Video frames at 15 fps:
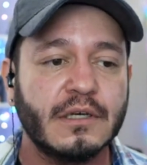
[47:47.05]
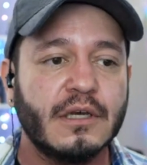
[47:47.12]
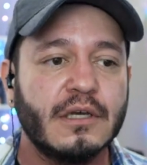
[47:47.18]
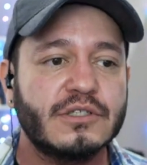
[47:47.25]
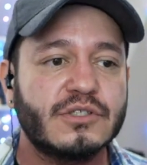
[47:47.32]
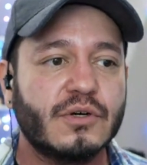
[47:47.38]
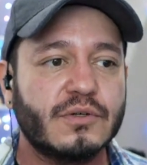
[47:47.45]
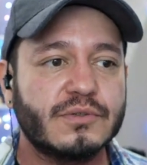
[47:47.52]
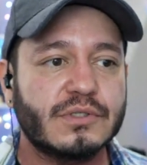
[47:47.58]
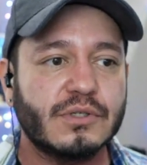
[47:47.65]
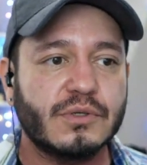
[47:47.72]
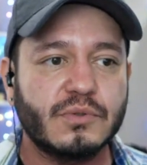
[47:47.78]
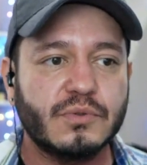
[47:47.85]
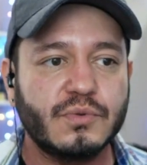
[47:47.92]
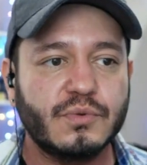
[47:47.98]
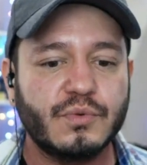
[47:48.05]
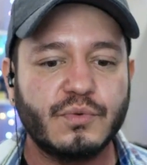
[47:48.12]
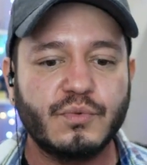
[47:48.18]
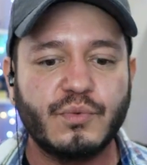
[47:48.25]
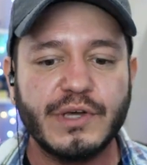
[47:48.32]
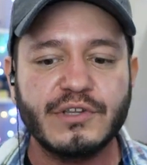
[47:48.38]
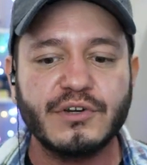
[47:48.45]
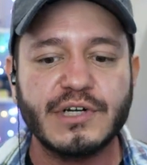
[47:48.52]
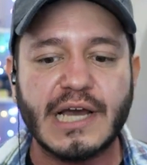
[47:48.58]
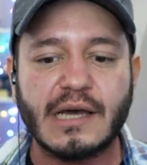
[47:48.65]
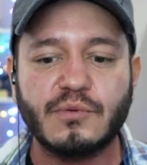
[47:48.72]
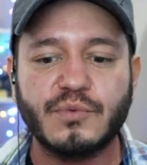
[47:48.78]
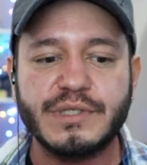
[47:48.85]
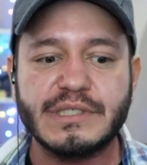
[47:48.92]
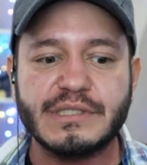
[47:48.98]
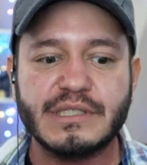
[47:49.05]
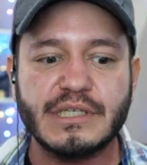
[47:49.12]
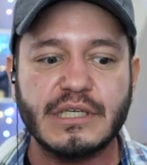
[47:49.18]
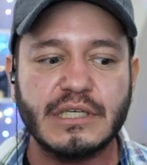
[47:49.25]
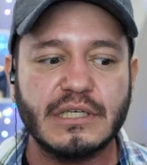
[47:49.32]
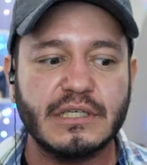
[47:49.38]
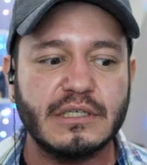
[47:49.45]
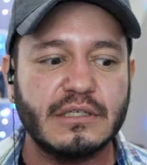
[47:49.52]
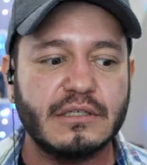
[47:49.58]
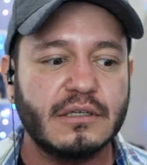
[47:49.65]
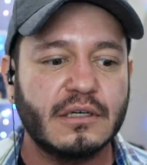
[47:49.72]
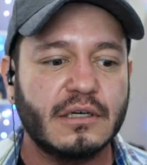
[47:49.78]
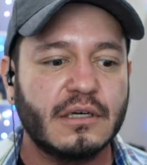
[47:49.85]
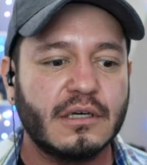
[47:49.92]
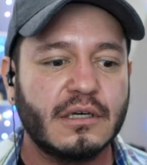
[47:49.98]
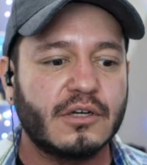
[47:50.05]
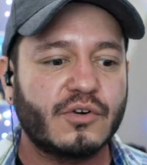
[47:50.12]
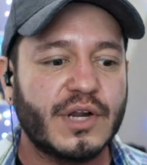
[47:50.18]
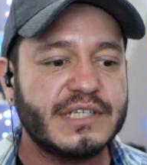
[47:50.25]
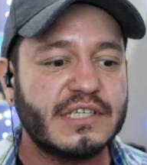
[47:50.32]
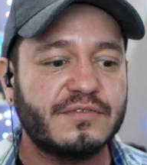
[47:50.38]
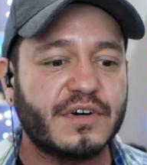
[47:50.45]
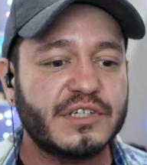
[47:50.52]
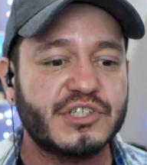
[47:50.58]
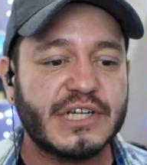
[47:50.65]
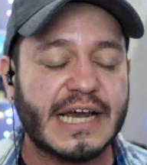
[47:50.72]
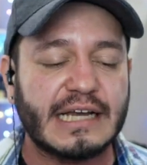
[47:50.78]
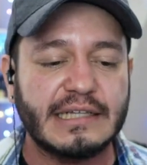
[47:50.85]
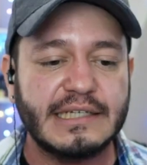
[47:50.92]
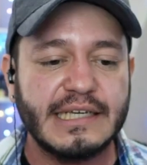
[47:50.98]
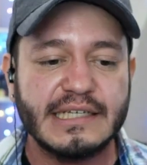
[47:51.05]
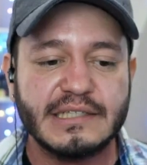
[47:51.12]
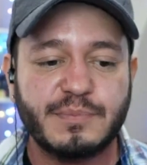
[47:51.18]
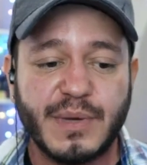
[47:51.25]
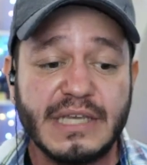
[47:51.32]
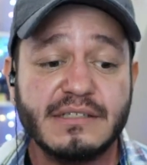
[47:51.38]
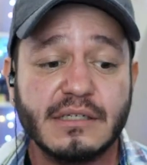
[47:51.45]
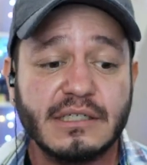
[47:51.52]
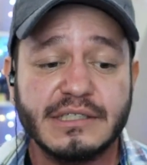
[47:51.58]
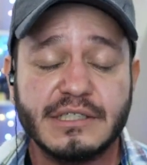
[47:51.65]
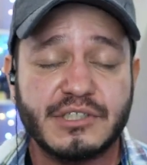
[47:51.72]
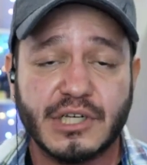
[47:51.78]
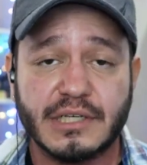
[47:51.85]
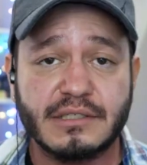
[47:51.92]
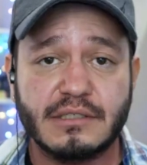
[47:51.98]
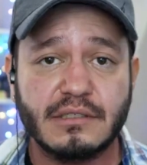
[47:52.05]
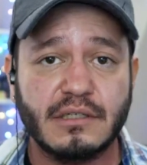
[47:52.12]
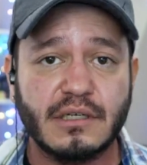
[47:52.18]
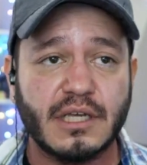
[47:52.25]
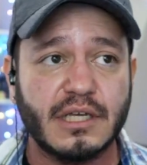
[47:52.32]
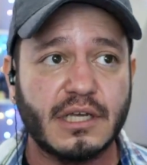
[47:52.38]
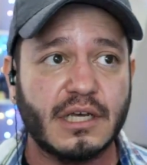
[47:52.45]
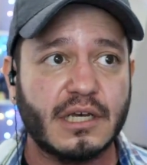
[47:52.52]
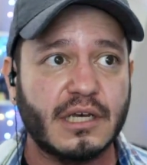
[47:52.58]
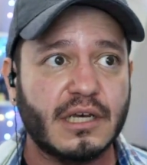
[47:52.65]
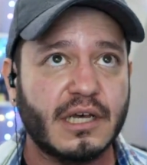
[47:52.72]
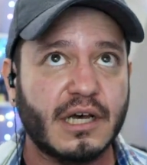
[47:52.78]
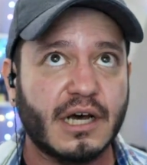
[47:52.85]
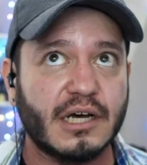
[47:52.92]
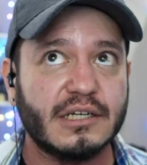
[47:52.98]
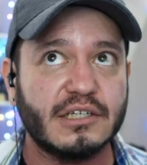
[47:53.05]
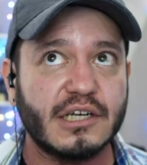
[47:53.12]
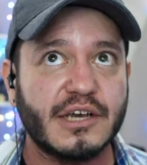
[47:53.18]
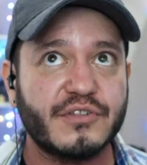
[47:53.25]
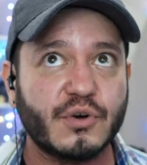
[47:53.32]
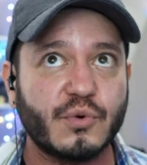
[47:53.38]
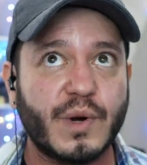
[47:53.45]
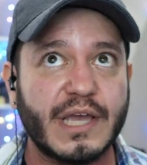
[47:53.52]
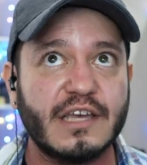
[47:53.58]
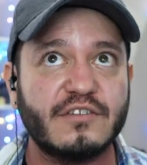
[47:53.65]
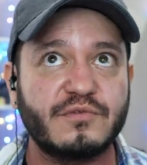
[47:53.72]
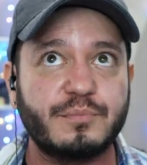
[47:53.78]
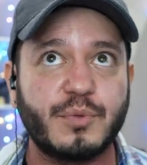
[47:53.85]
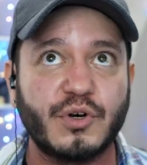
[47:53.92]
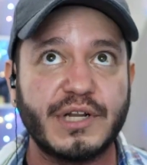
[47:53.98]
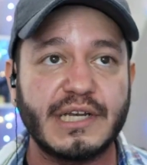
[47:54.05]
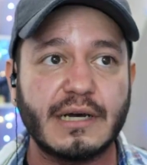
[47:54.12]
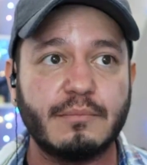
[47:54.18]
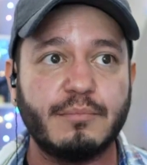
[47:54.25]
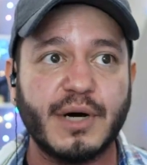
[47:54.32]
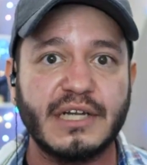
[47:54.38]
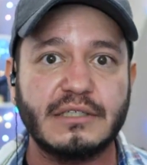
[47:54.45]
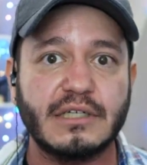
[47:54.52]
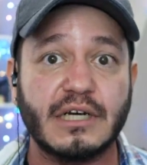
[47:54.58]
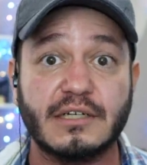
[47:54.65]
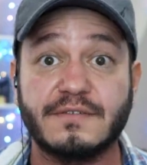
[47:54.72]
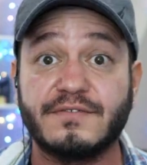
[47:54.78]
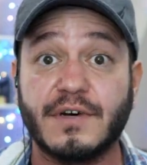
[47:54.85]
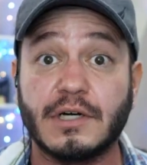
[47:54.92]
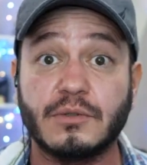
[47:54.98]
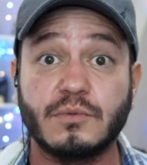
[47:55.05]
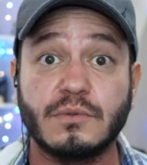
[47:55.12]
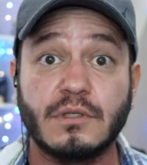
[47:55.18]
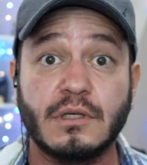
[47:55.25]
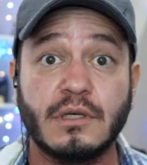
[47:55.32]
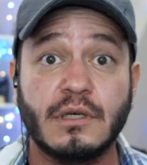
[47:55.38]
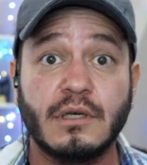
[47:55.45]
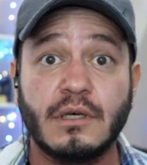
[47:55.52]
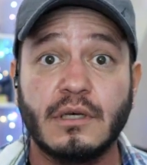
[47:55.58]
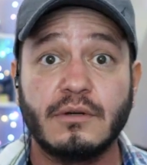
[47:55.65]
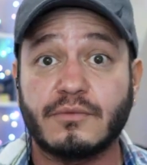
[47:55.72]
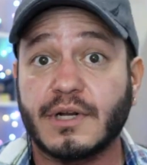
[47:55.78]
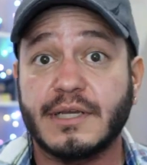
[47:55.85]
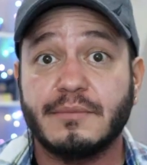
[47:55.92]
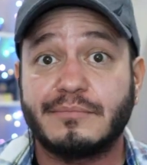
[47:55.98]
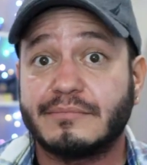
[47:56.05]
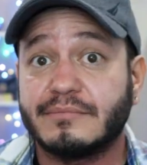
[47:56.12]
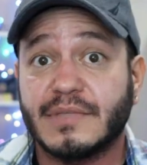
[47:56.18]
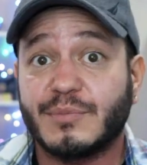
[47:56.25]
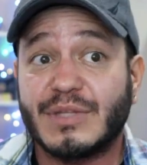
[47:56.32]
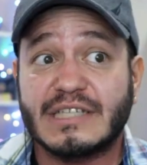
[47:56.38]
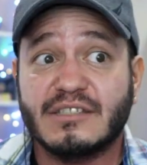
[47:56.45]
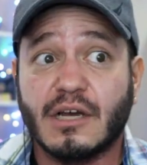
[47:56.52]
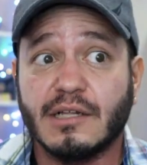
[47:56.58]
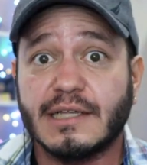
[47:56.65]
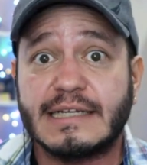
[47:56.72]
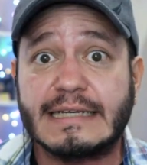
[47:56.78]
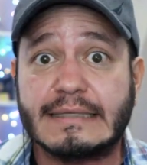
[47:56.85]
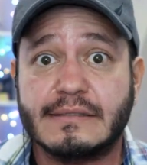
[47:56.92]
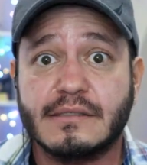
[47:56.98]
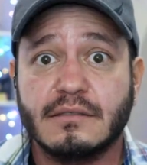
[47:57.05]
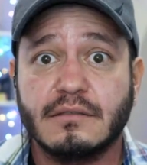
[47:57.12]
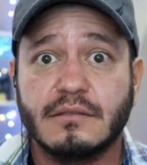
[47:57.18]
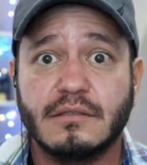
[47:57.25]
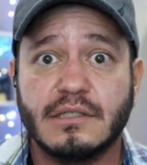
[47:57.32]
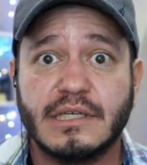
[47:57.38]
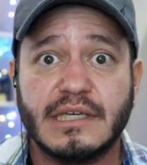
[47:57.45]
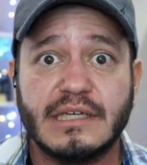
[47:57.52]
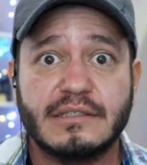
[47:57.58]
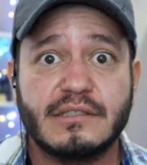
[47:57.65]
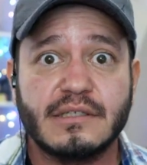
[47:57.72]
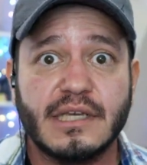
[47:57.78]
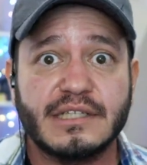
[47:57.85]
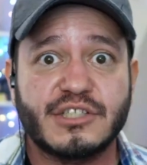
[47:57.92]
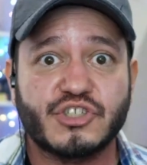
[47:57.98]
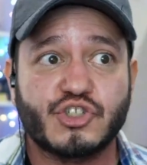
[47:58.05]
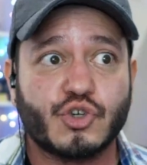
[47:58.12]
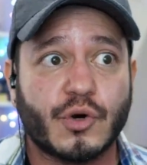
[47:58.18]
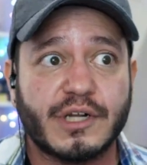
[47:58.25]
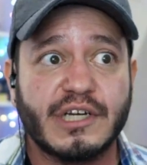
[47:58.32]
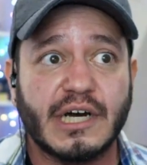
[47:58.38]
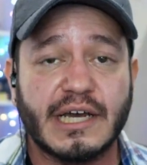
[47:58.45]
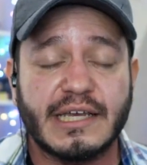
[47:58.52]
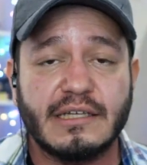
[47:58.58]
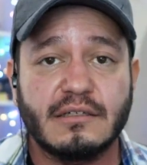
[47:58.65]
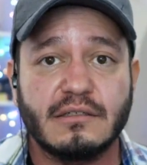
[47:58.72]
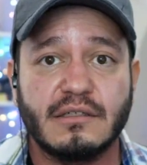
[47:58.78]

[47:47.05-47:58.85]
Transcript: So, so whether or not we see crazy functionality, it's basically just a- another way of putting a button on a phone, right? I mean, that's all it is. It's it's a shortcut.